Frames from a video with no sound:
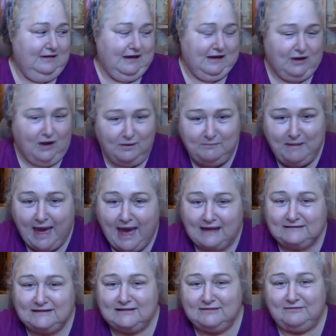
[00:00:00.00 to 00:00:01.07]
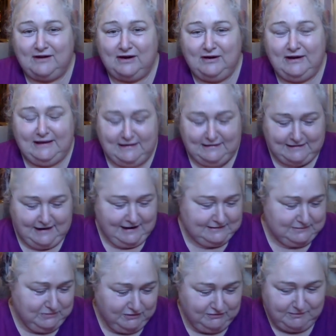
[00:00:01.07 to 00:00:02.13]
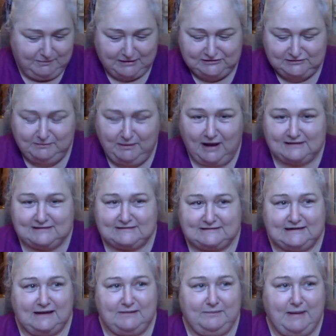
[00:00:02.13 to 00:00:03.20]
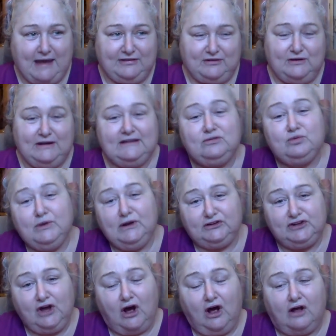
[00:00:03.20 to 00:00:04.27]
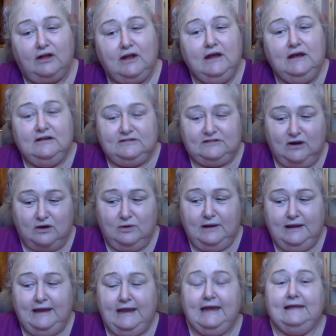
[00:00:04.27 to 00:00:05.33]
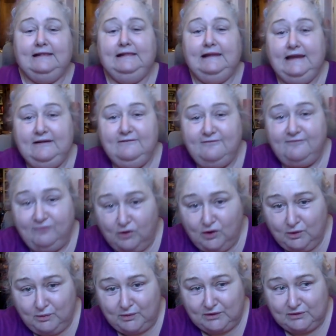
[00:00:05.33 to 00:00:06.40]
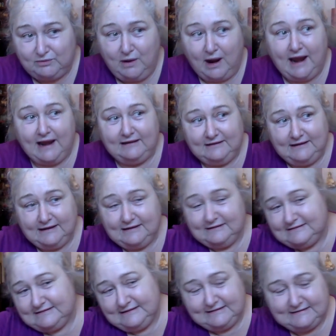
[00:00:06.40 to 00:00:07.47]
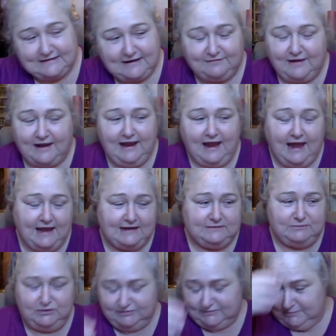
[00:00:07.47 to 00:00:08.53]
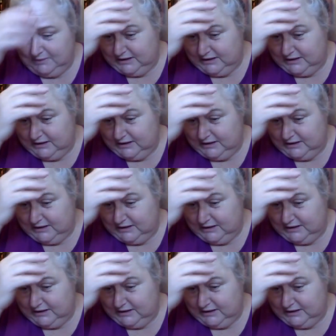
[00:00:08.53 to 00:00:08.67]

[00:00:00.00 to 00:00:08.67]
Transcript: I go back to the very end. I had to move a bunch of boxes to get back there. He's real tall, so he can lean forward, right? And he can see stuff. I had to move some